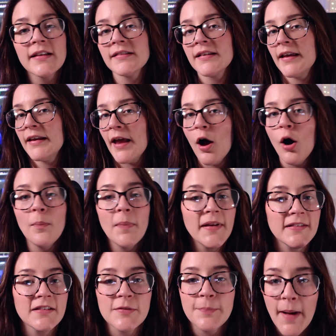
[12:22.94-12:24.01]
things can help
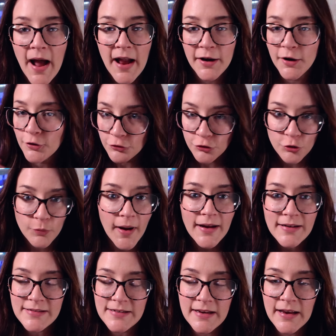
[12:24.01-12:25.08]
inspire new
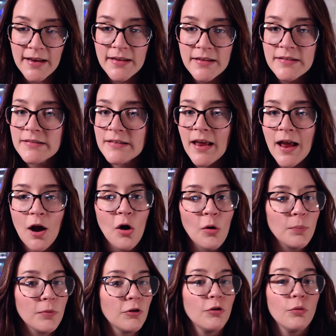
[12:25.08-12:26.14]
ideas to
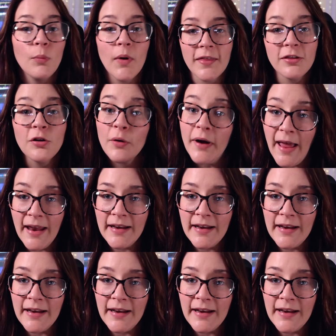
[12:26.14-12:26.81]
help you with your